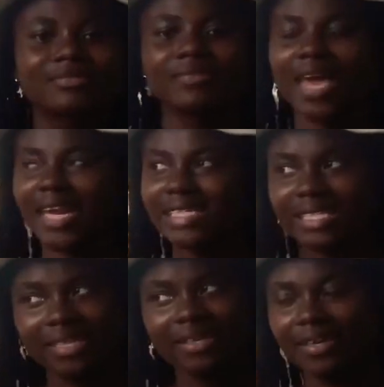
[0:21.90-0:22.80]

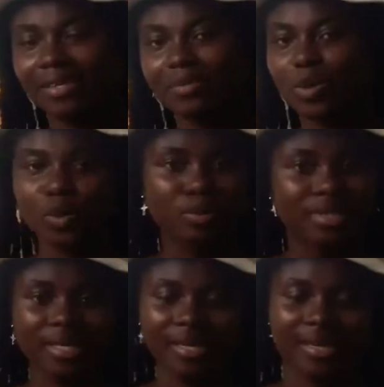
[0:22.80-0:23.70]
editing, posting,
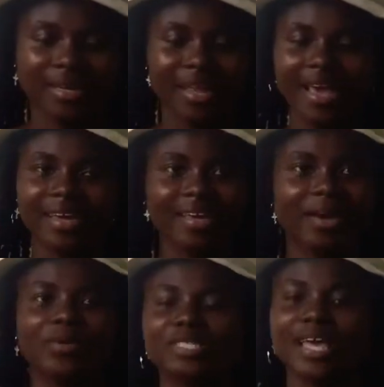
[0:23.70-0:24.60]
like it
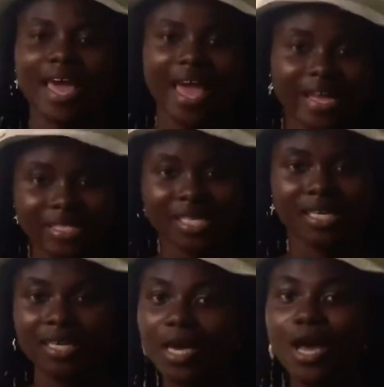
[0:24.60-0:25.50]
was
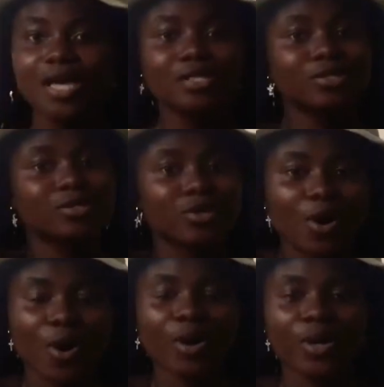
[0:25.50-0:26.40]
hectic.
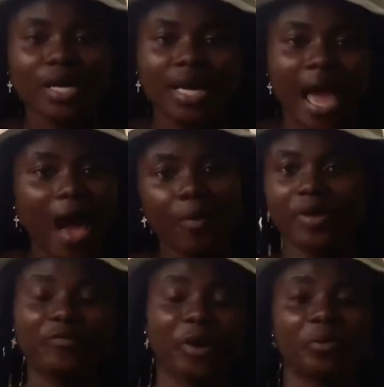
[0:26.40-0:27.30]
So I
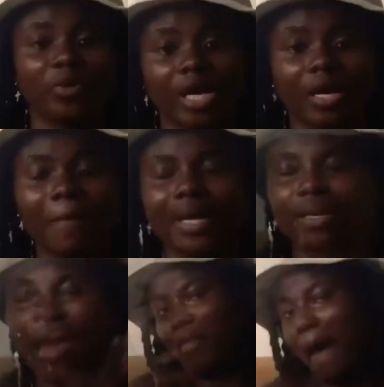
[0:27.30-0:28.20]
went for a break, but
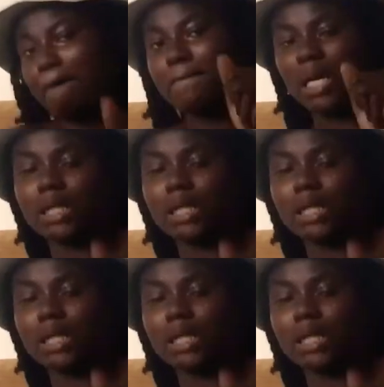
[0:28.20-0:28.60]
now I'm back.